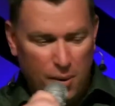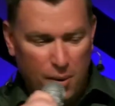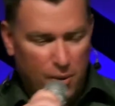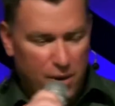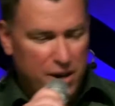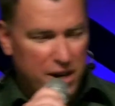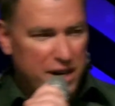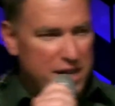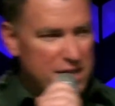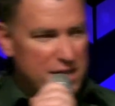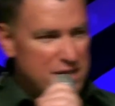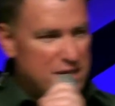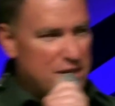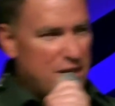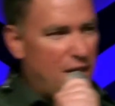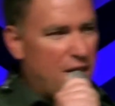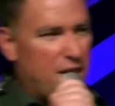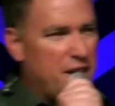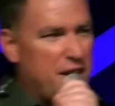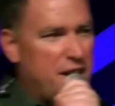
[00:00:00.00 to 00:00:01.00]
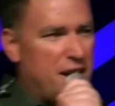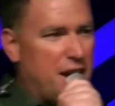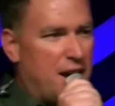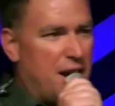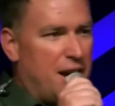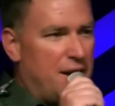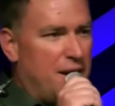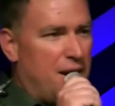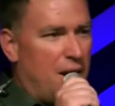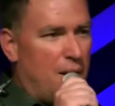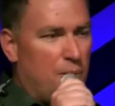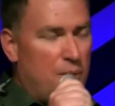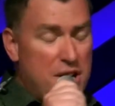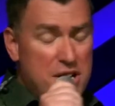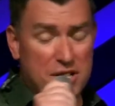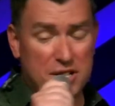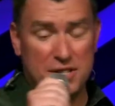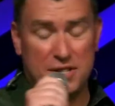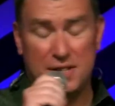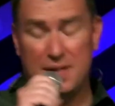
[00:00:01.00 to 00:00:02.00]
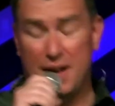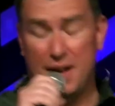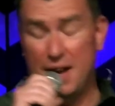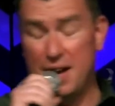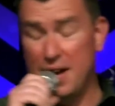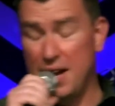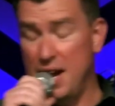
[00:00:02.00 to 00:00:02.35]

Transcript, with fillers: We're going to get started, and uh, we just uh,